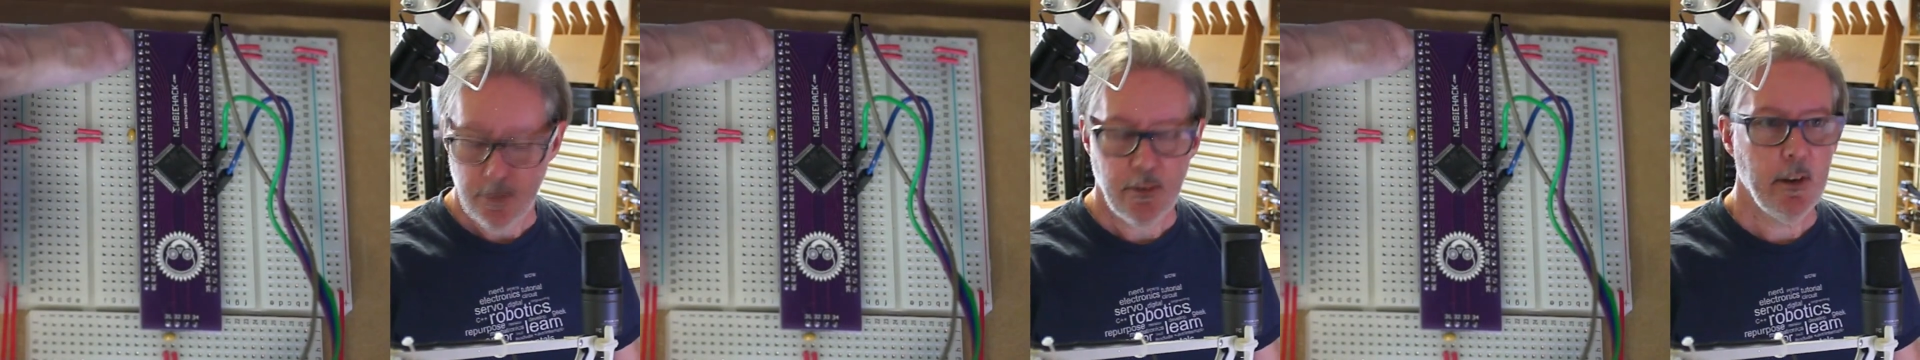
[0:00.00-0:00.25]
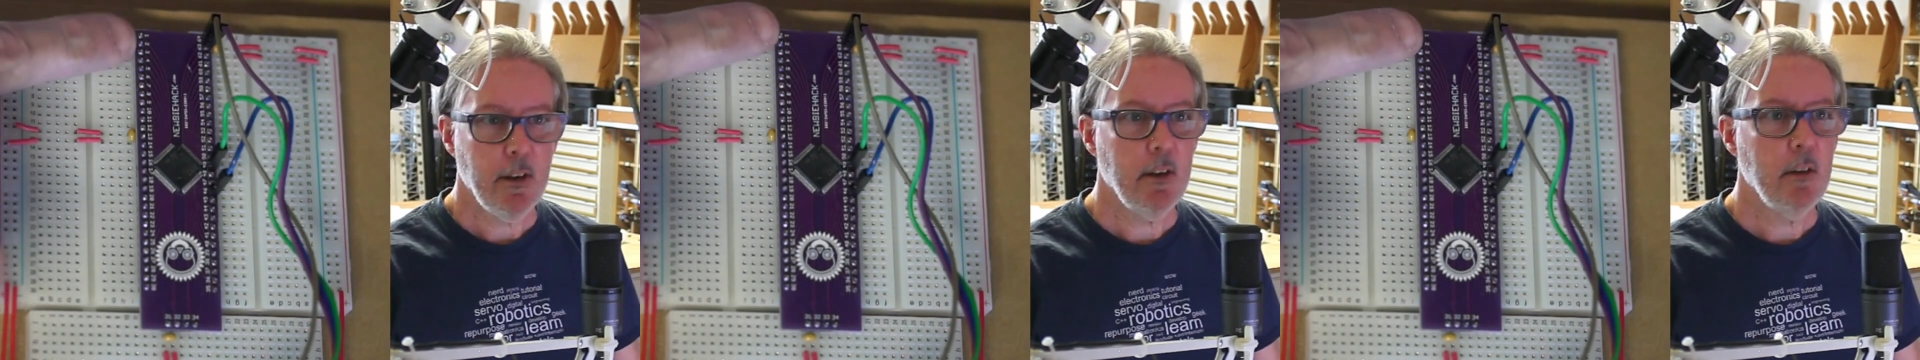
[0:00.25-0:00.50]

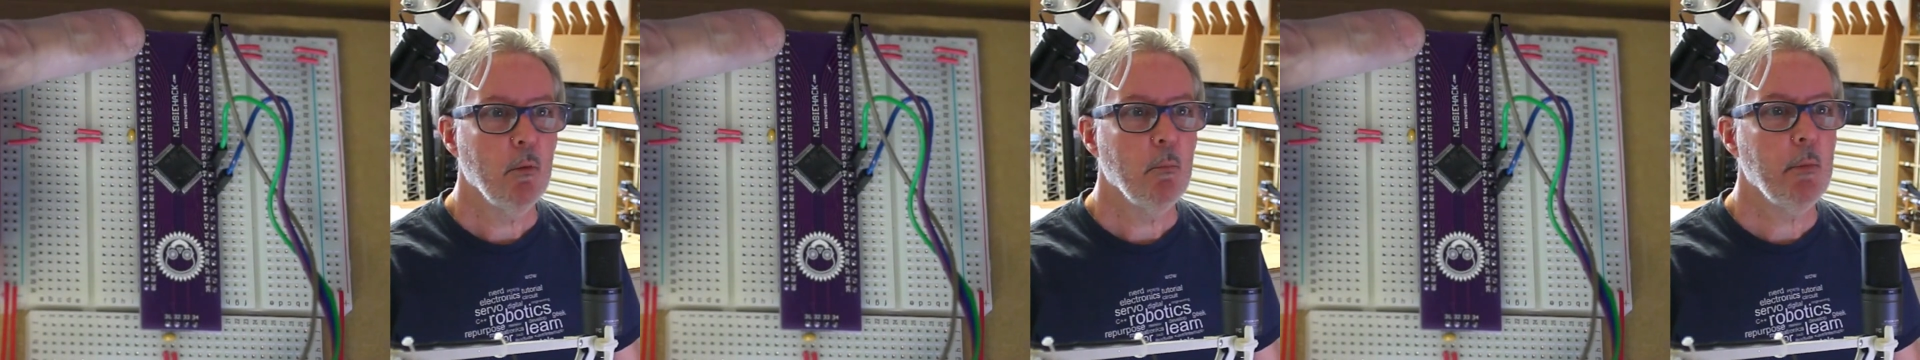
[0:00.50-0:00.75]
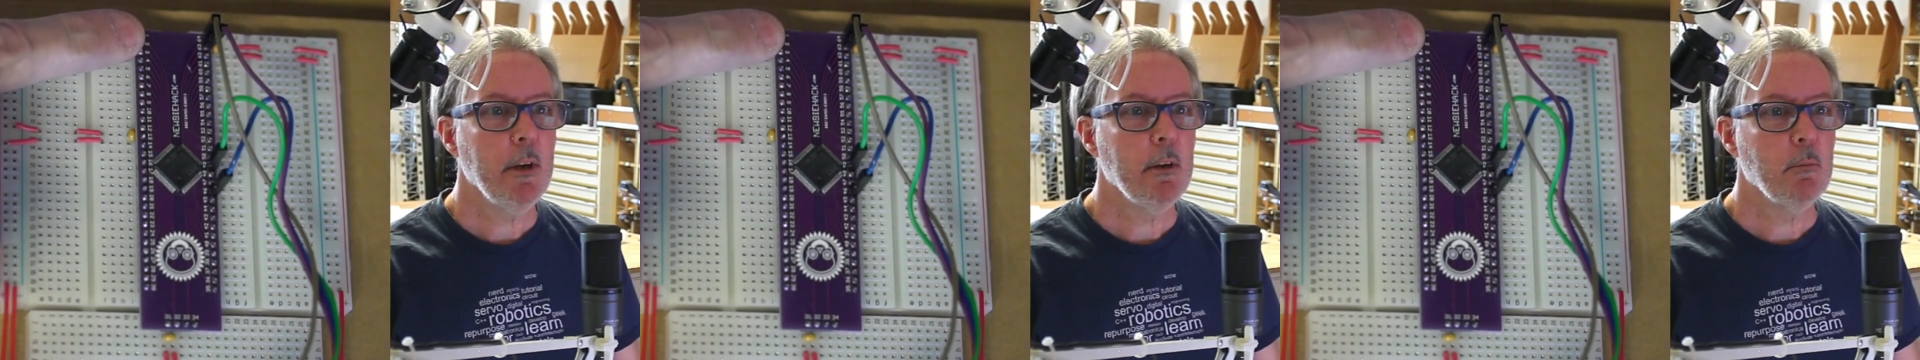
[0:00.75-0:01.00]
the
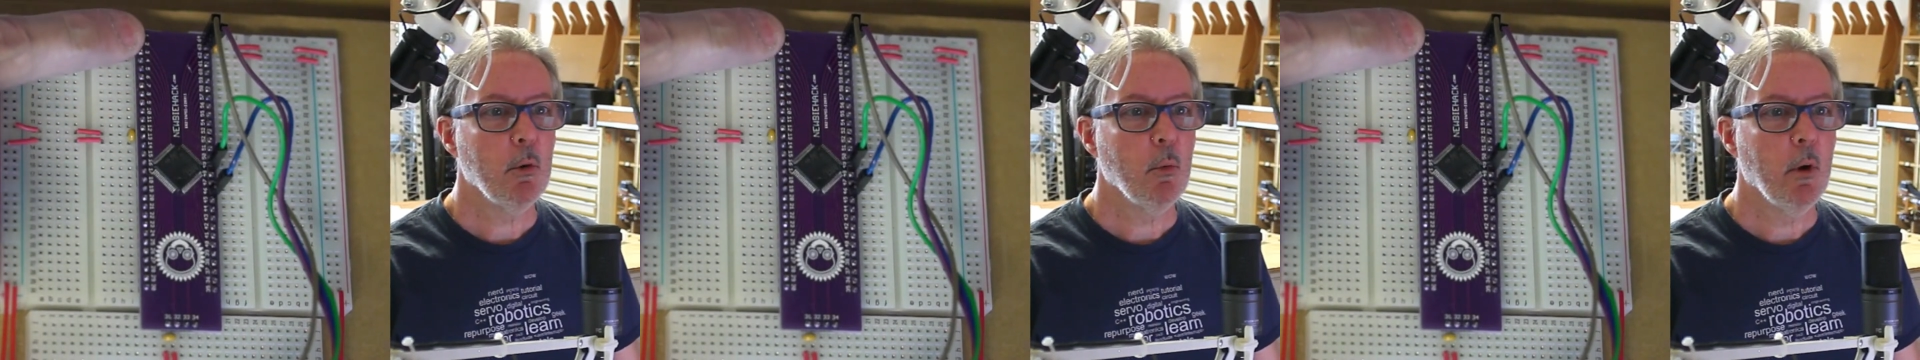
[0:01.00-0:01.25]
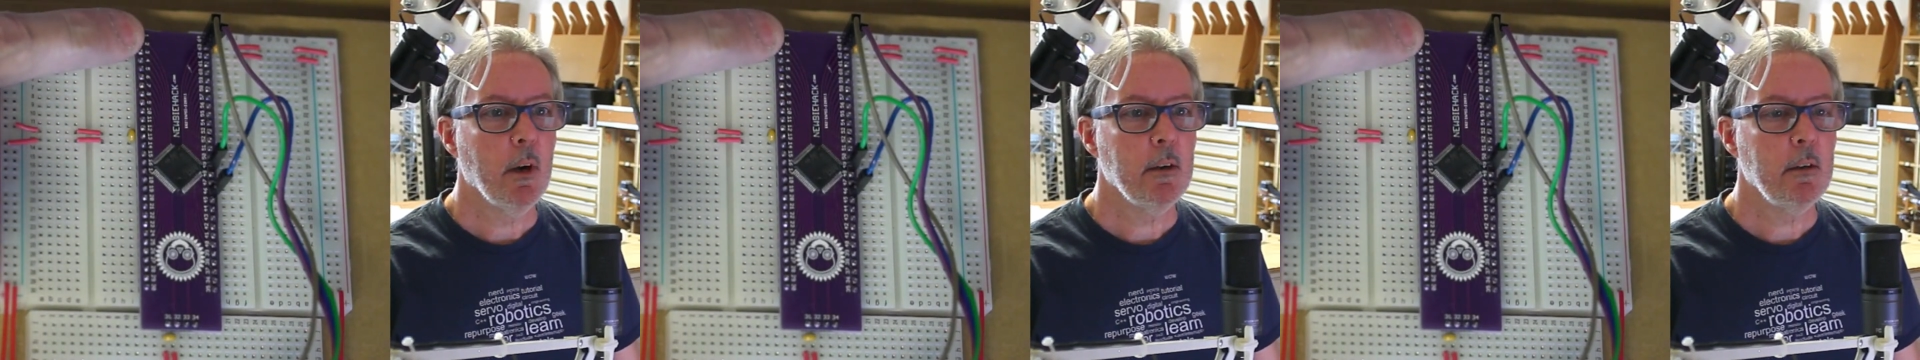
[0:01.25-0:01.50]
pin number
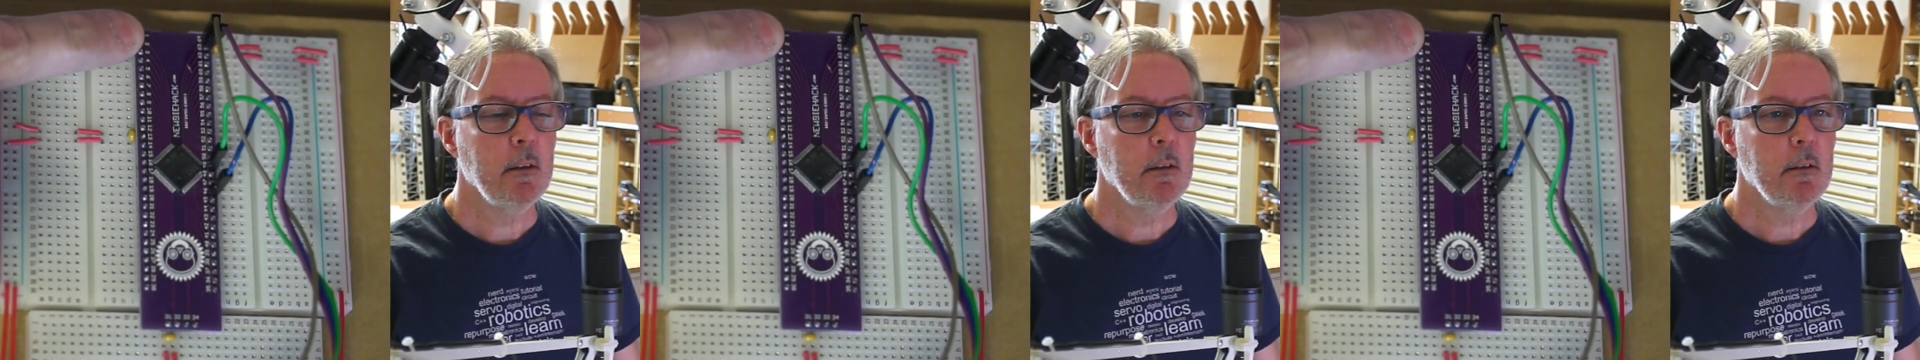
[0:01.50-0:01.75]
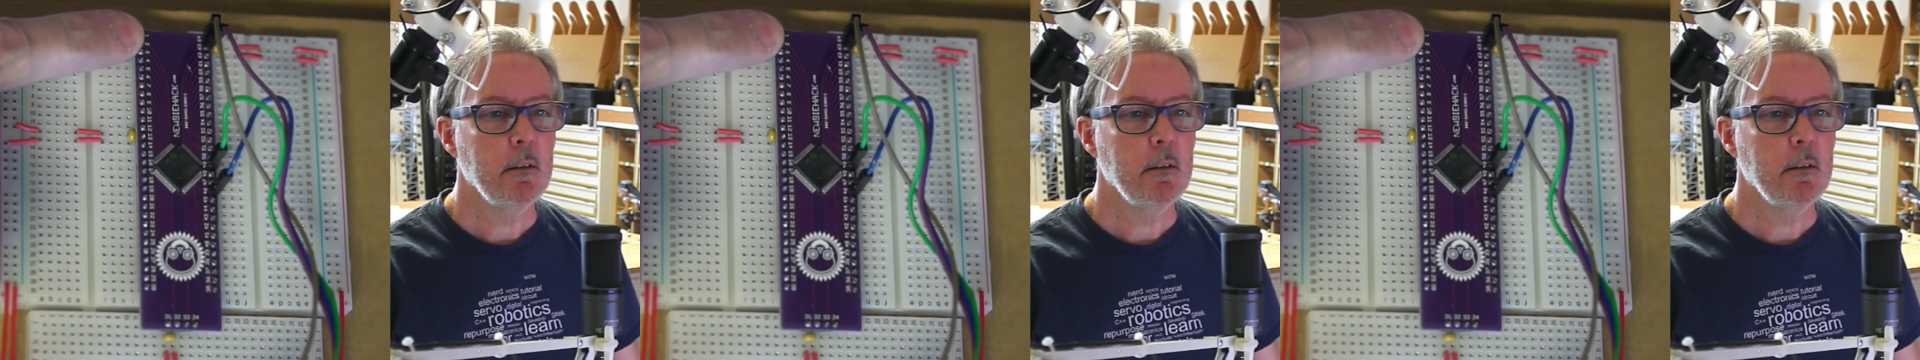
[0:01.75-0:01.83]
1,